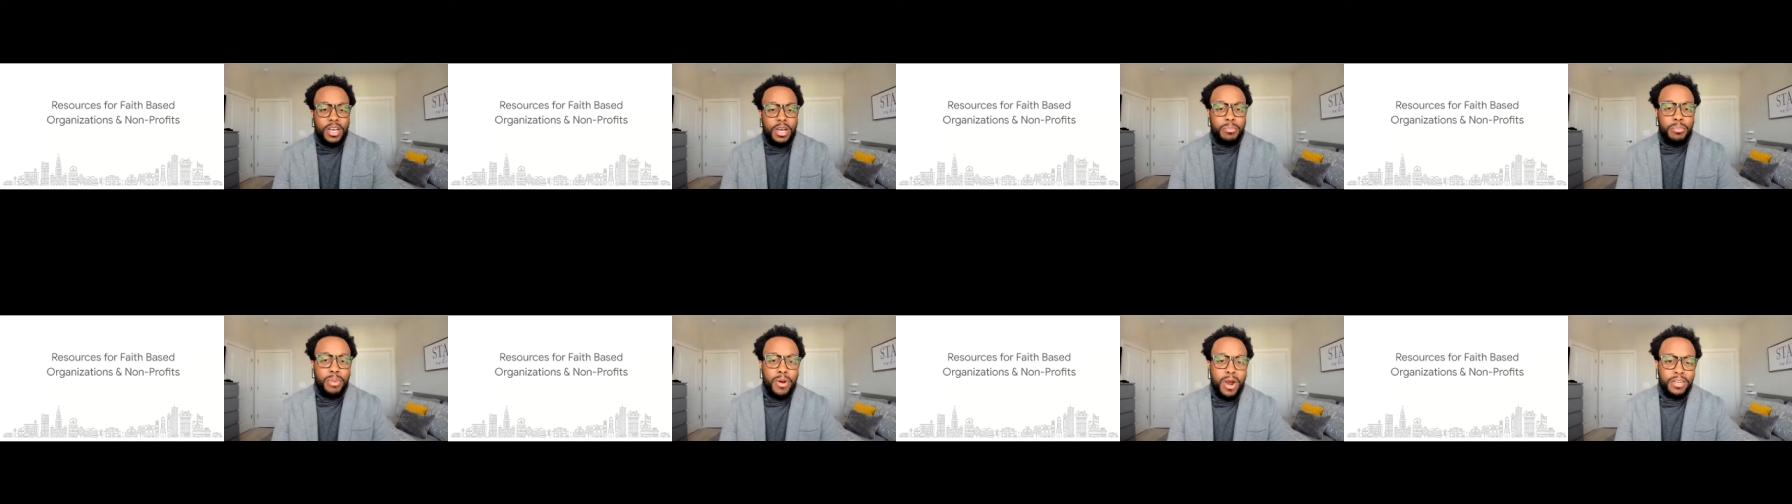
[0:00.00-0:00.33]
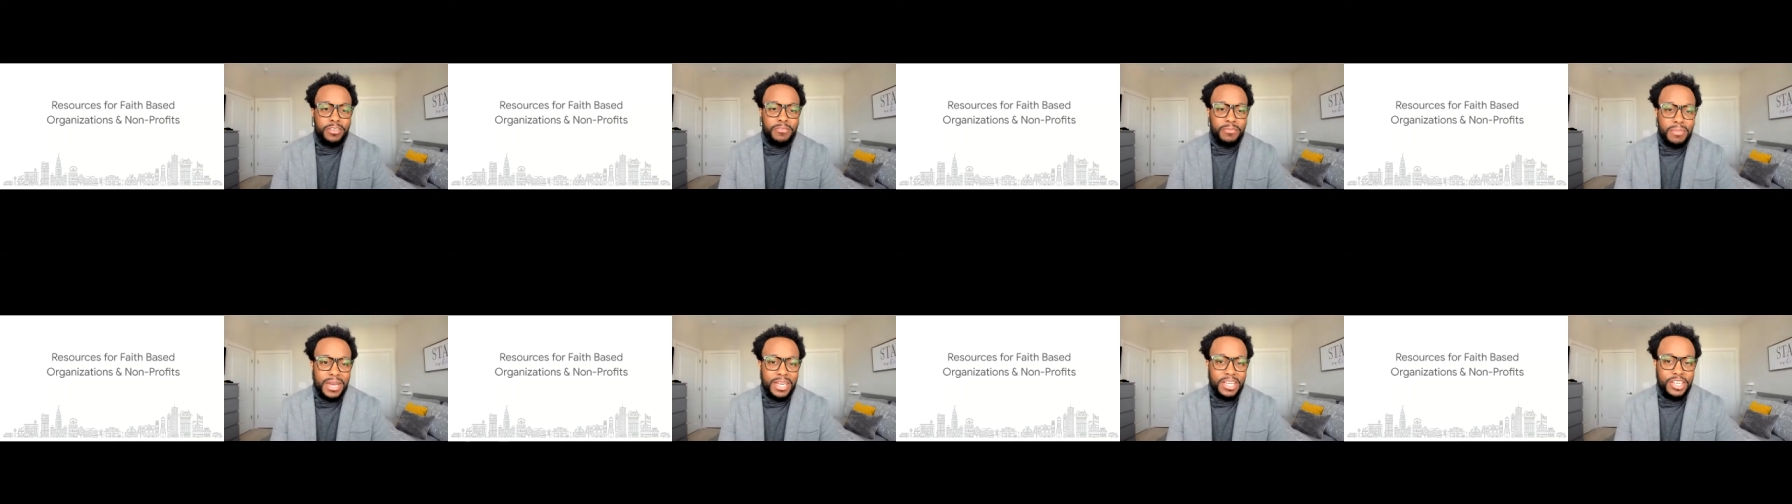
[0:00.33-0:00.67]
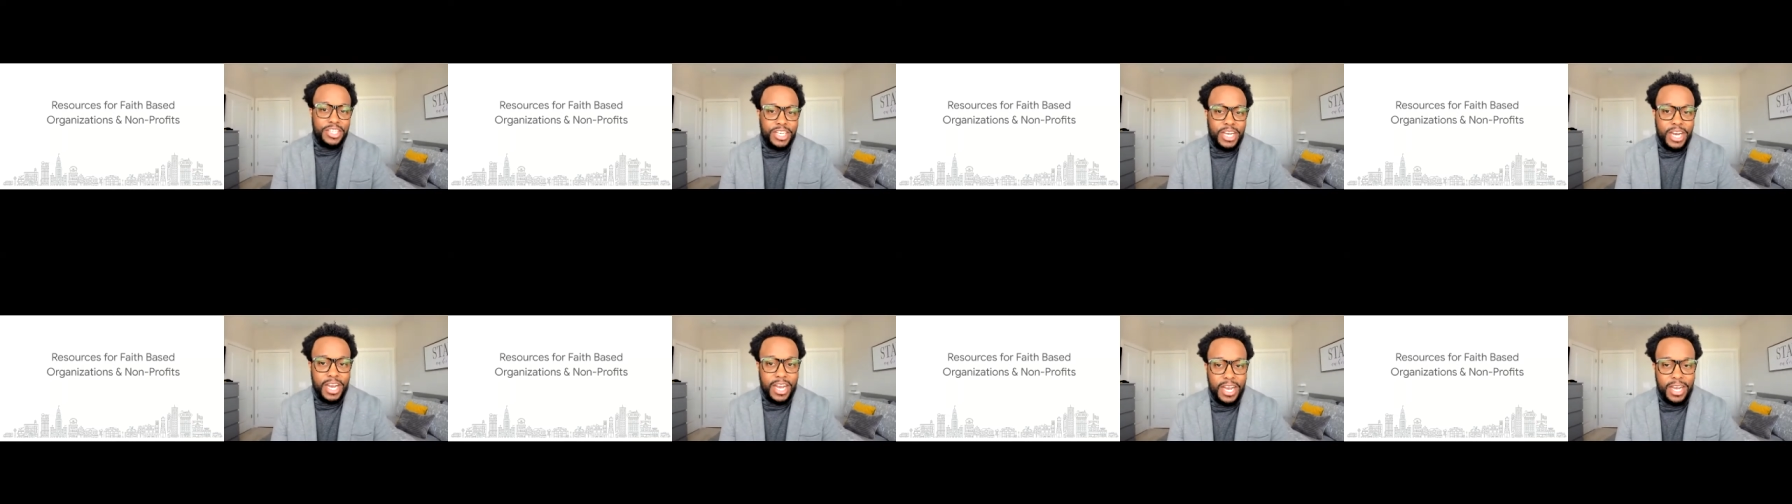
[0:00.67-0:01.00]
A part of my
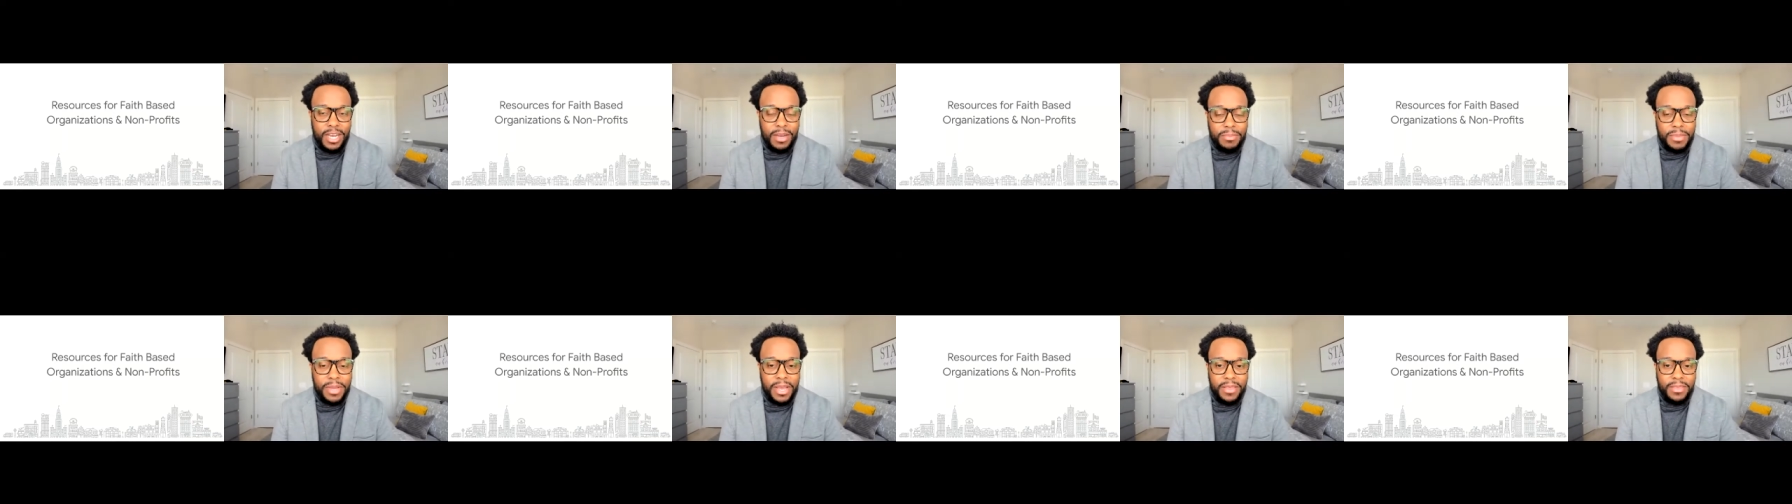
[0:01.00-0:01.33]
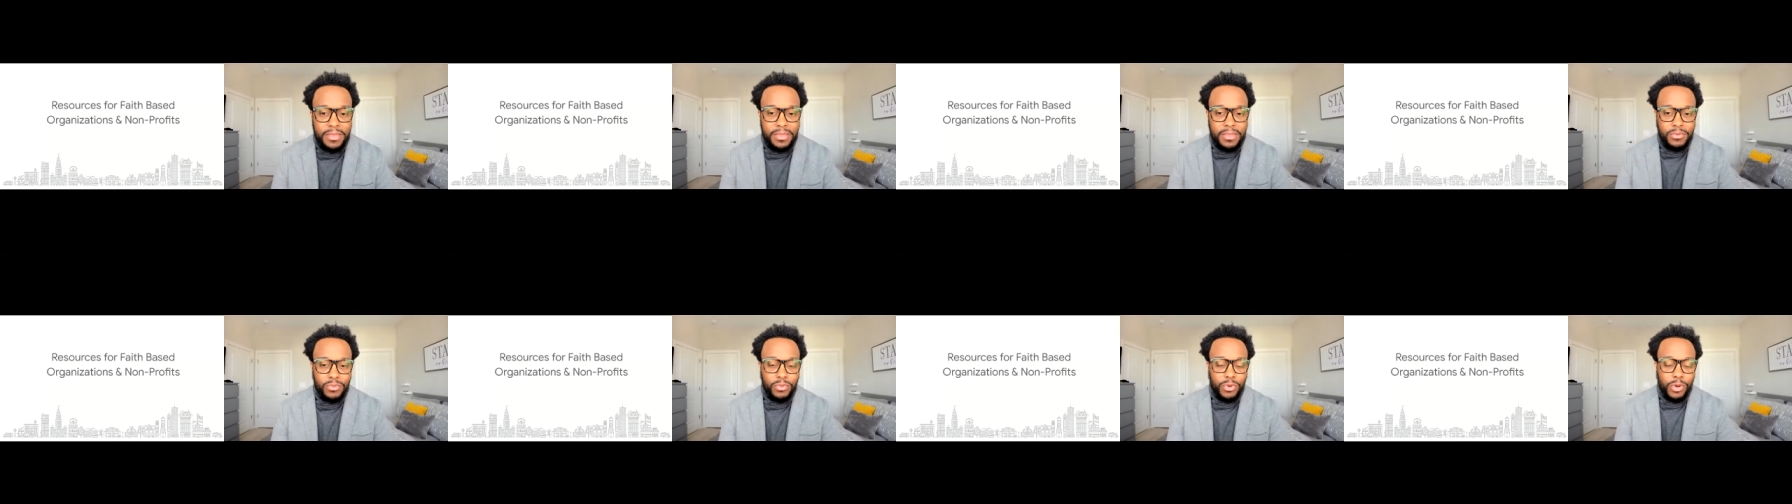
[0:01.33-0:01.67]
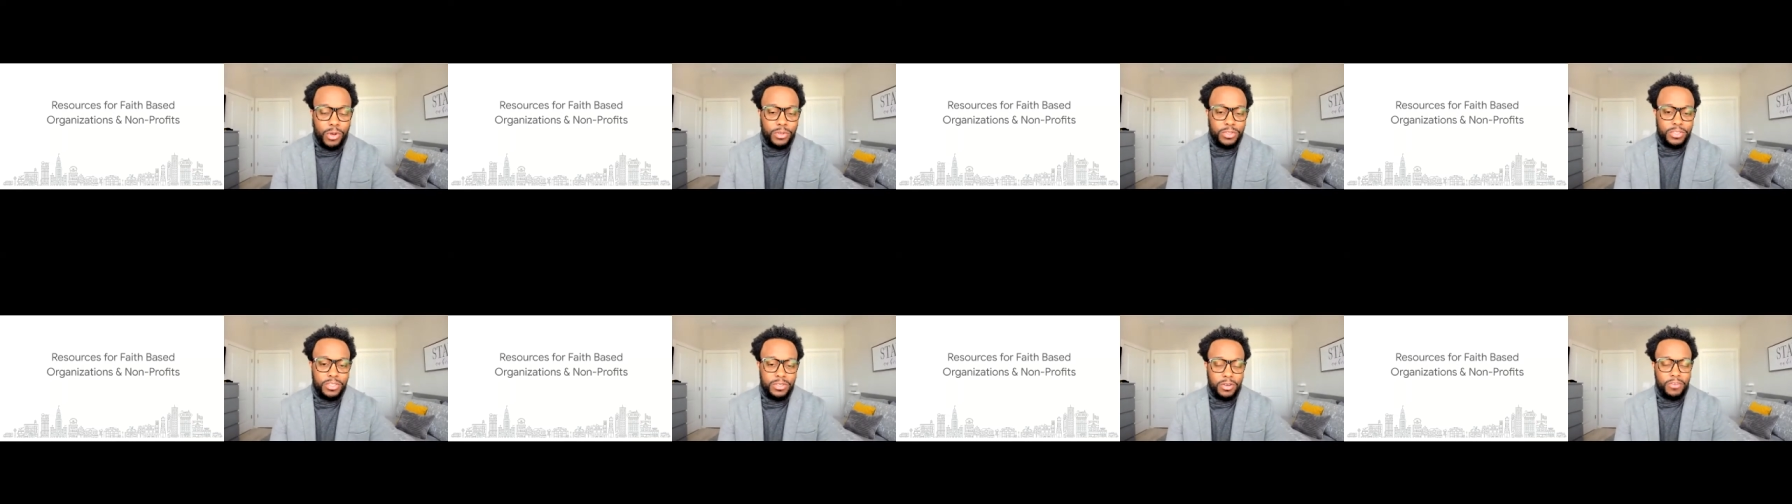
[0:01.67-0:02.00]
job and the roles